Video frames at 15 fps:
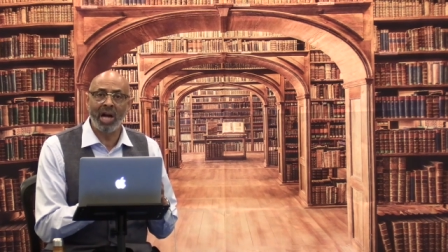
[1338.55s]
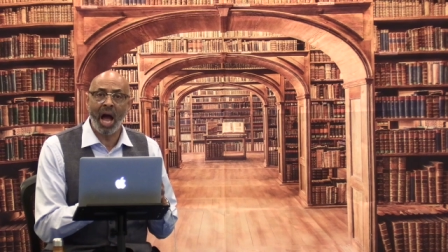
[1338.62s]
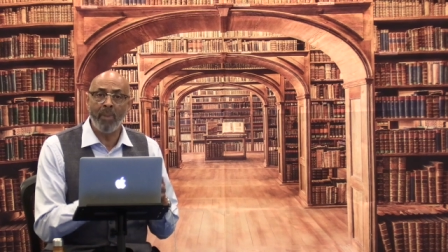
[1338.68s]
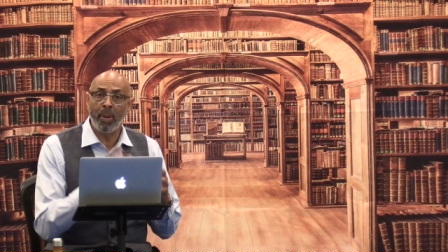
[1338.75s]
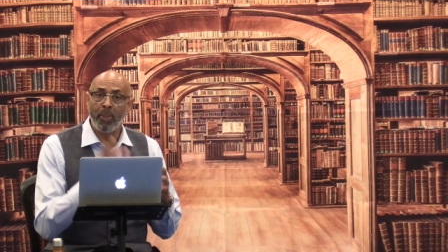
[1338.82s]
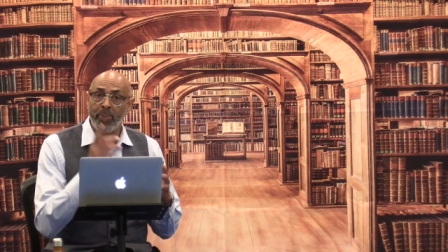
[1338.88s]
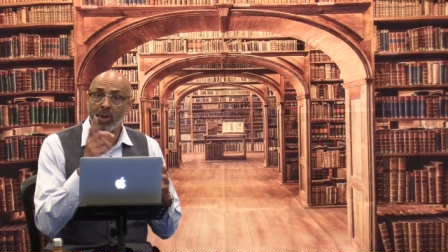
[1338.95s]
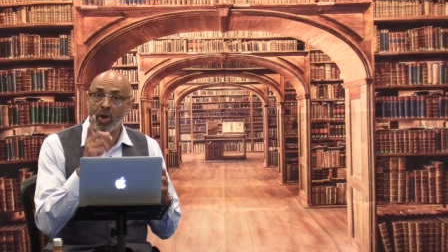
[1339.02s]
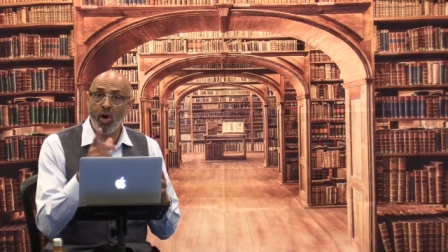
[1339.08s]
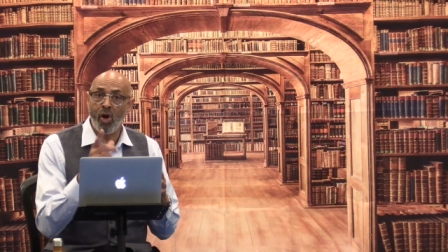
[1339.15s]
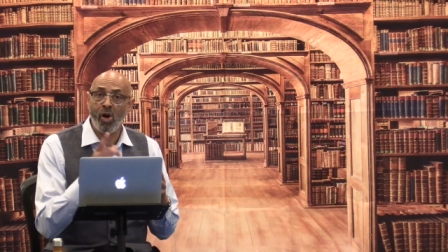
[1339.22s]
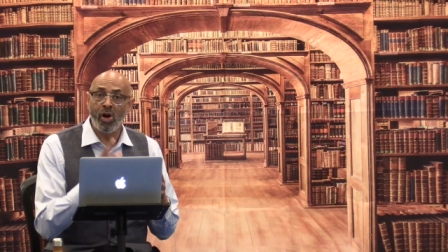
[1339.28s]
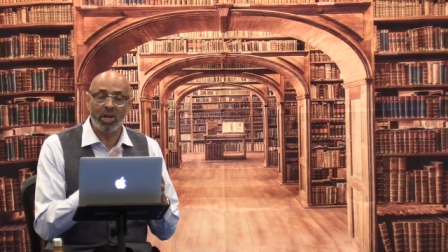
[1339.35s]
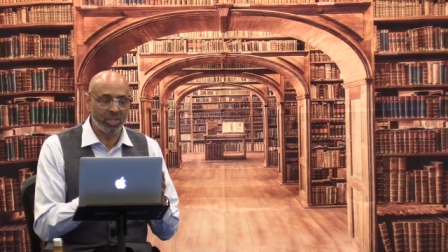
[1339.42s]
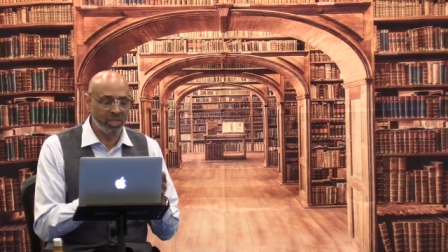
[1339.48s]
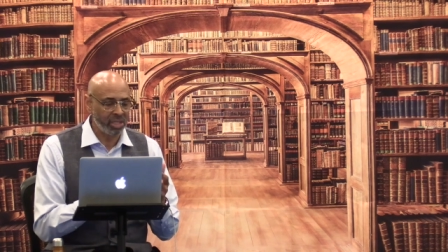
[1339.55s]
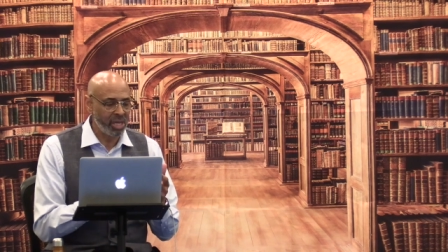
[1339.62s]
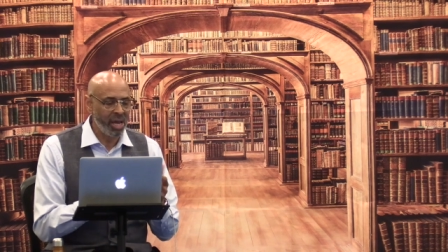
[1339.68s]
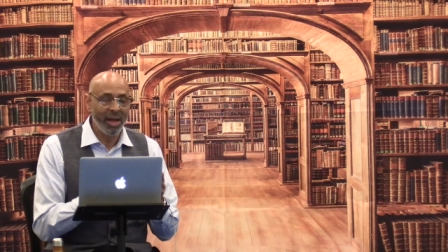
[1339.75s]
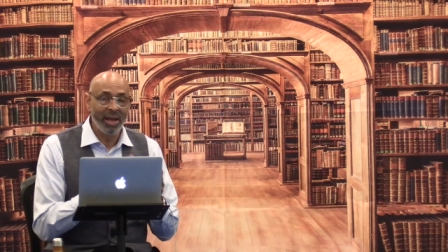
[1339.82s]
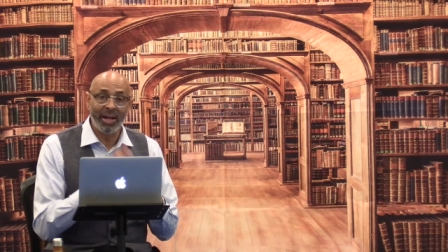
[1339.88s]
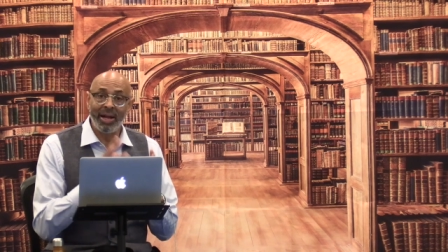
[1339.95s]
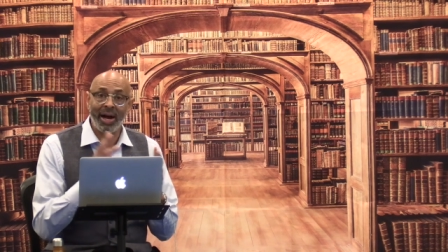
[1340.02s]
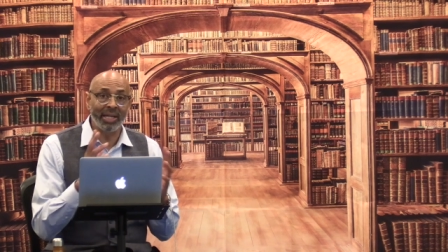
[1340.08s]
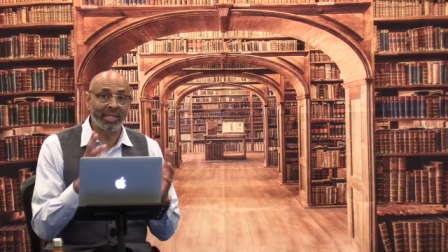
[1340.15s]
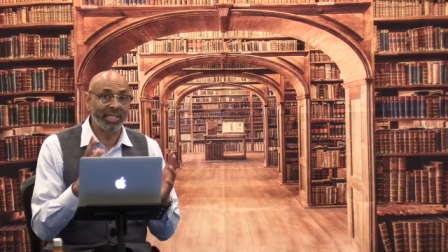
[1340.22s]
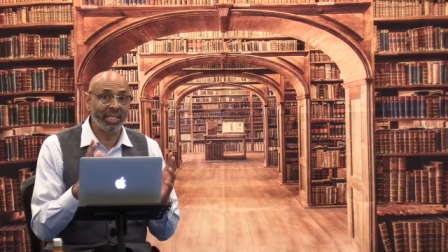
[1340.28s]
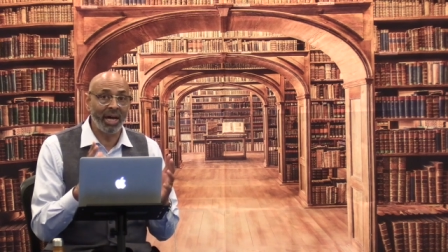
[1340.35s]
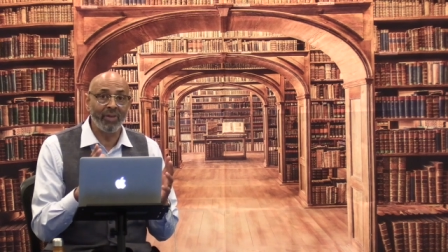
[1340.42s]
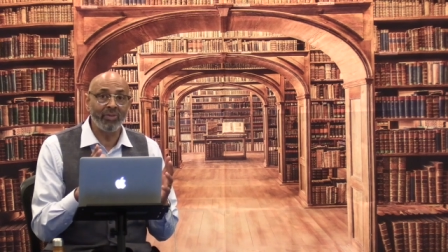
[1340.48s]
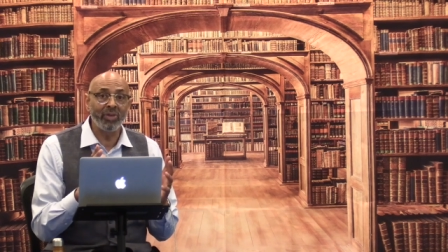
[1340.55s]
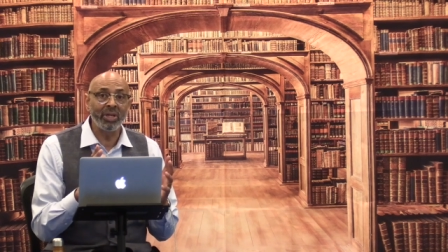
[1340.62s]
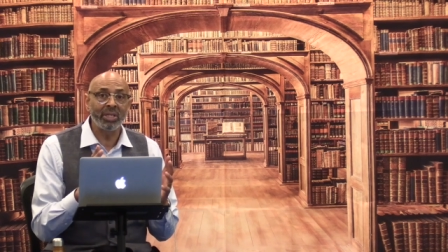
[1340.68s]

But because God's sovereign